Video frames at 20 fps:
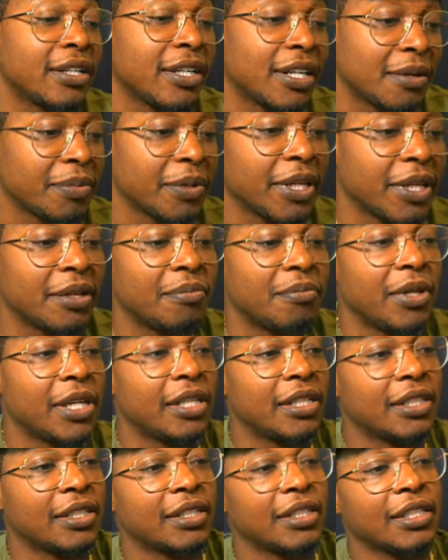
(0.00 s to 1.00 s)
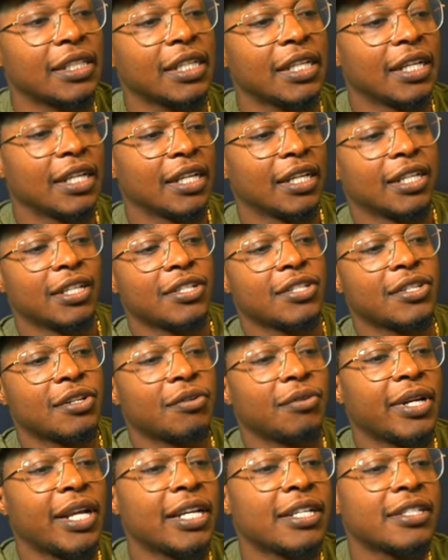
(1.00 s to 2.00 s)
up immediately.
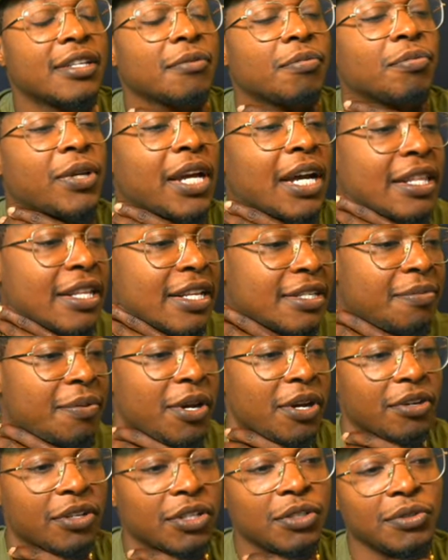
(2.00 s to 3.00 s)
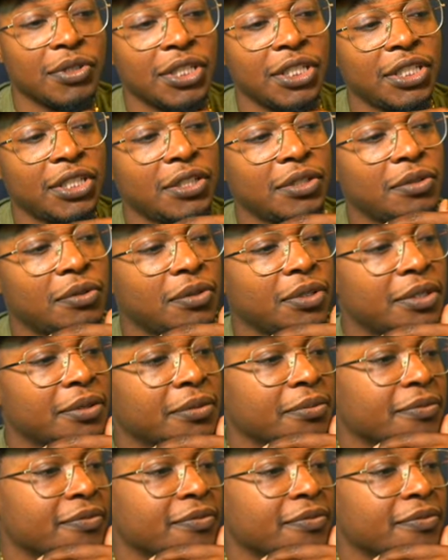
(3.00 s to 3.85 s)
So next up, we got this pair of Gucci shoes.